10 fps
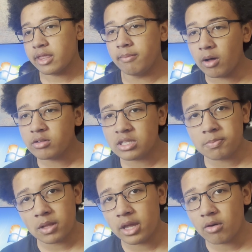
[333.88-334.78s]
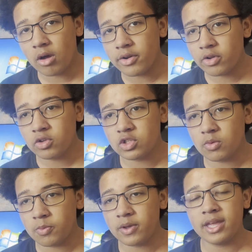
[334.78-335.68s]
multiplayer on New
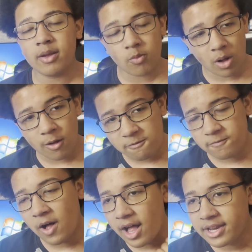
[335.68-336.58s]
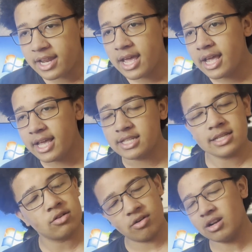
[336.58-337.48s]
Super Wii, while fun, is
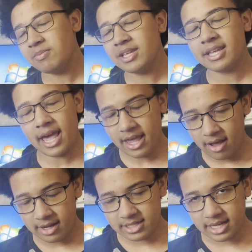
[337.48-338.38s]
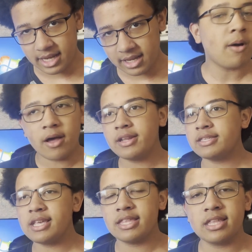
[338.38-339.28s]
incredibly chaotic. But
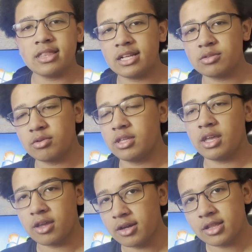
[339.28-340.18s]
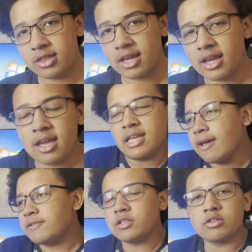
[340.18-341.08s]
honestly, I think that's really a good thing. It
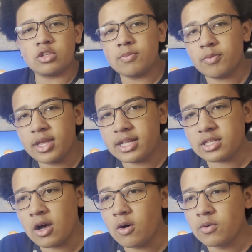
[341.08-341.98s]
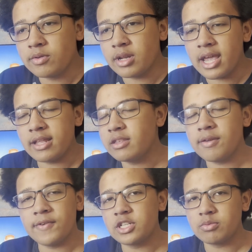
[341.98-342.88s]
gives New Super Wii its own
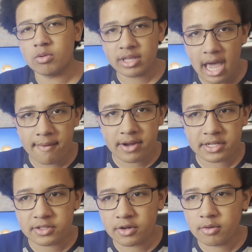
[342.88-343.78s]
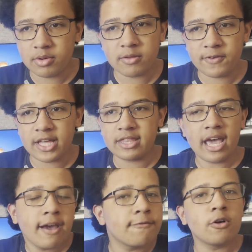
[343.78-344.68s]
individual character with the fact that
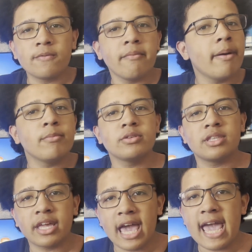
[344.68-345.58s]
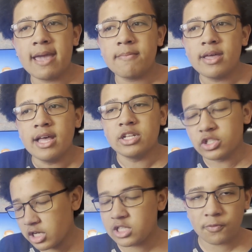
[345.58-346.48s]
everyone remembers the game
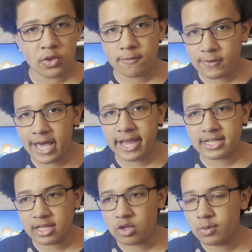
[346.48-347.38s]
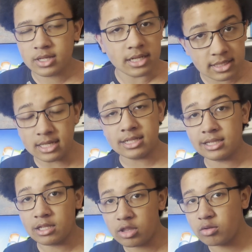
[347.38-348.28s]
just for the fact that you would
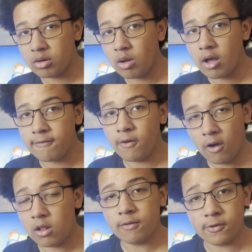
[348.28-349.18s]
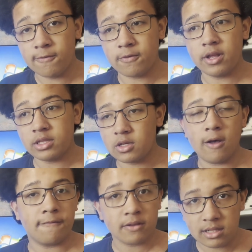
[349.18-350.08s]
consistently throw off all of your friends
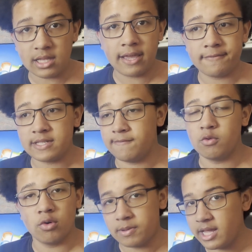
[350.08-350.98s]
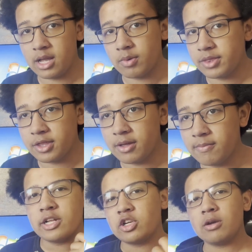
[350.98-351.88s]
off cliffs if you were playing with
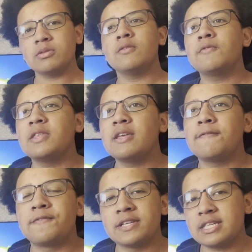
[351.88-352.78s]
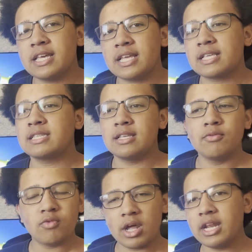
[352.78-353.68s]
them. In terms of the physics, the
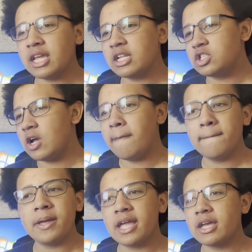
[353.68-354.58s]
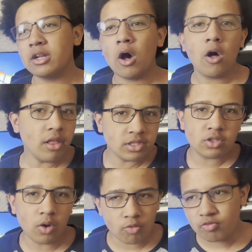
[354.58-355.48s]
running and jumping and all,
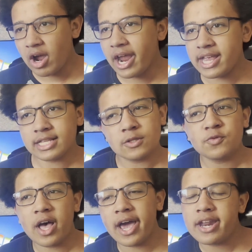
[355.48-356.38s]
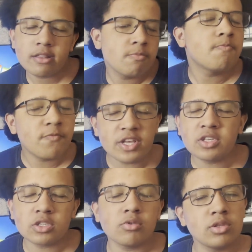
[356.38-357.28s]
it's alright, it's fine. The
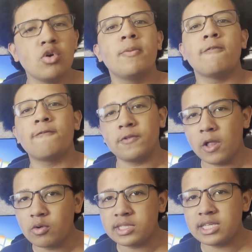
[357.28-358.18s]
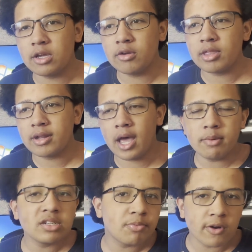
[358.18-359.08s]
physics are a little bit floatier than I
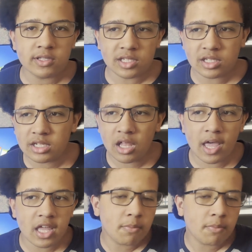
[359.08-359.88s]
would personally like,